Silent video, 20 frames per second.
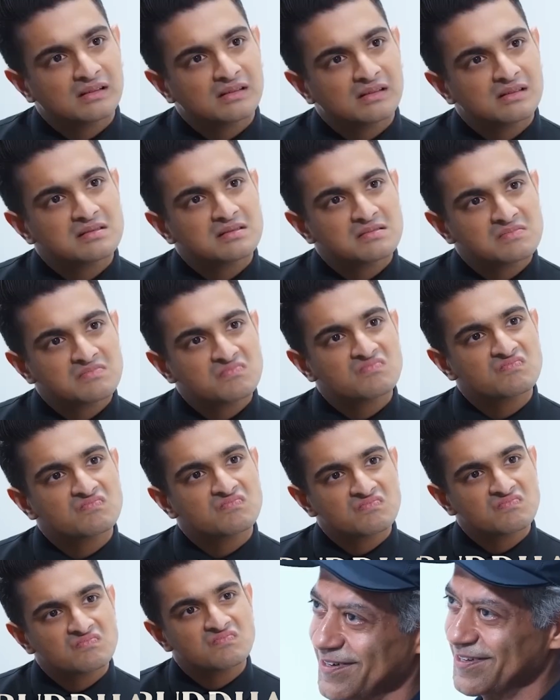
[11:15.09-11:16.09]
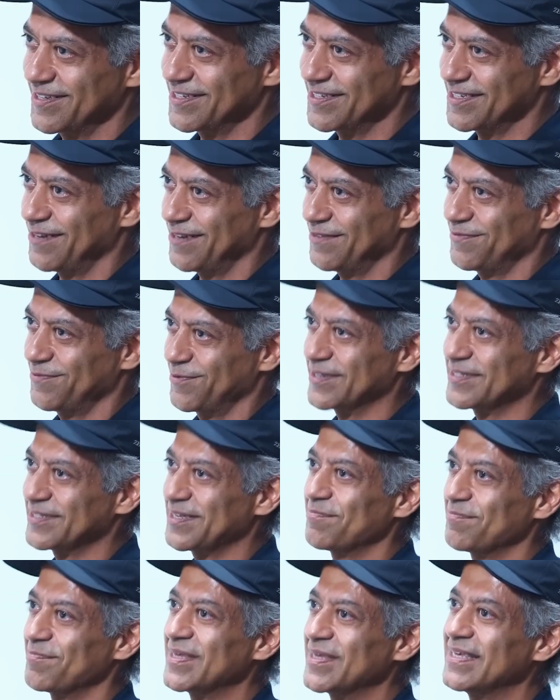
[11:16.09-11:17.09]
did Buddha do? Conquer the self. What does
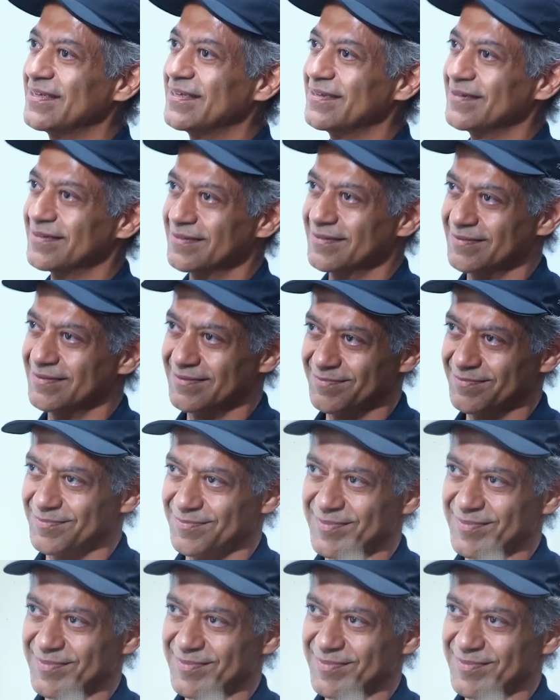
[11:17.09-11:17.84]
that mean? It